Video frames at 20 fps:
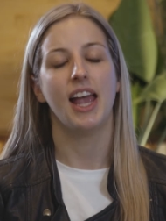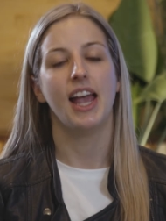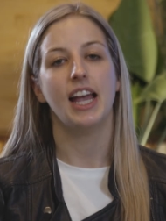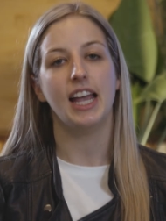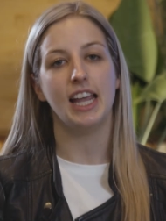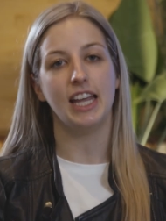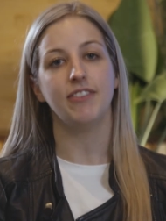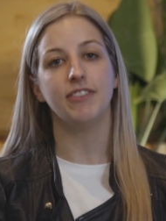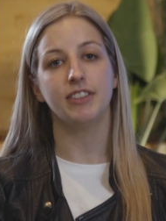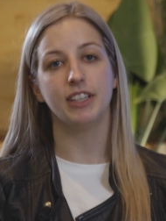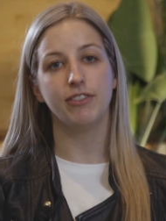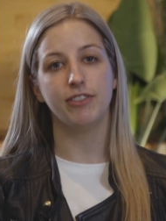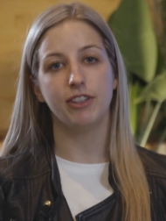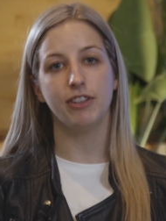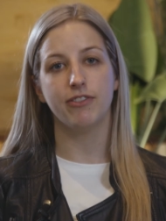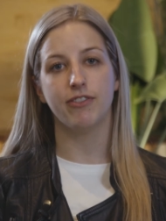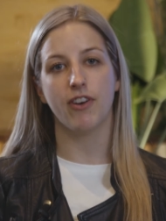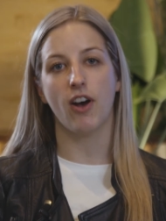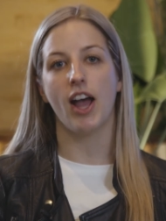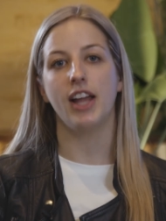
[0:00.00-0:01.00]
Even if you
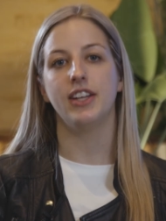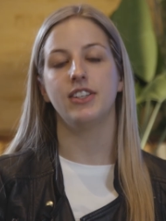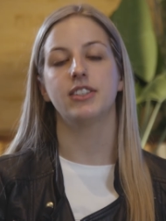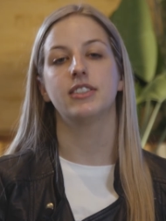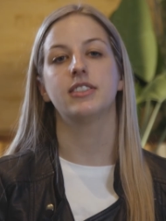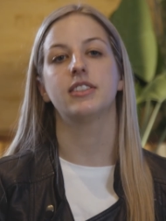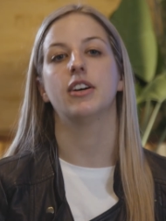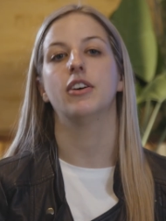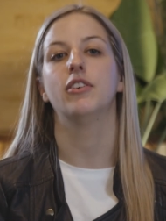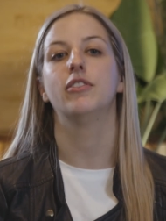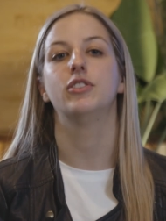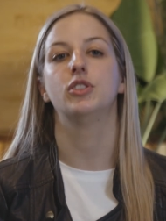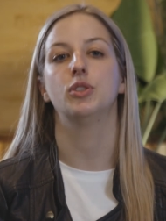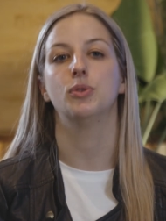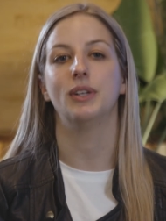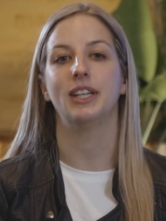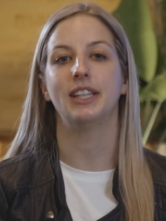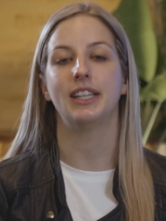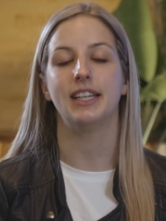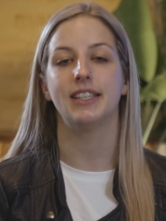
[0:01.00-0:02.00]
find yourself
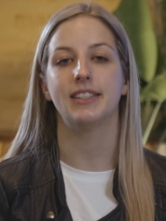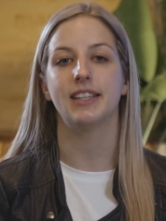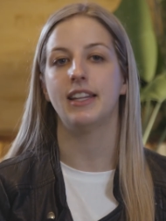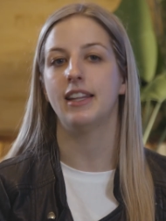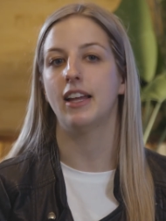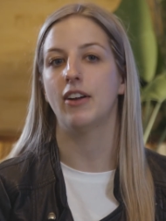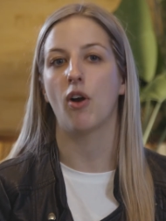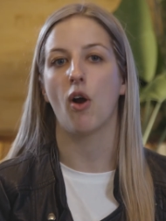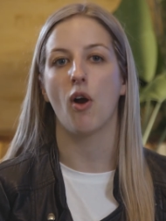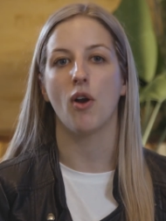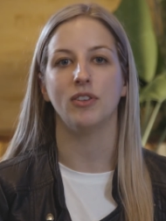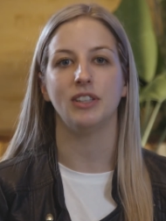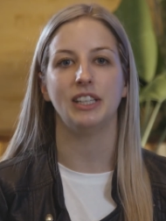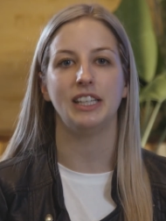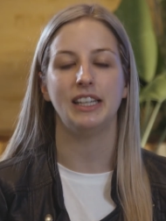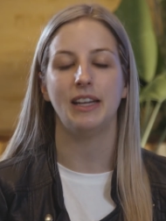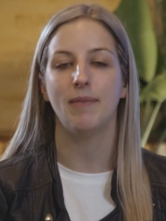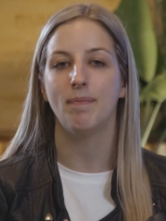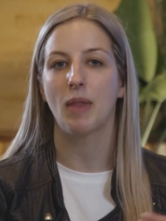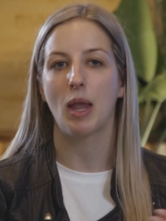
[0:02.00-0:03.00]
doing this and they're
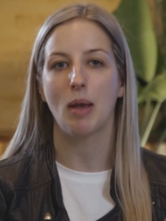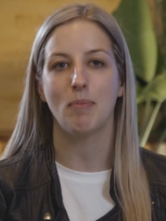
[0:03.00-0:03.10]
only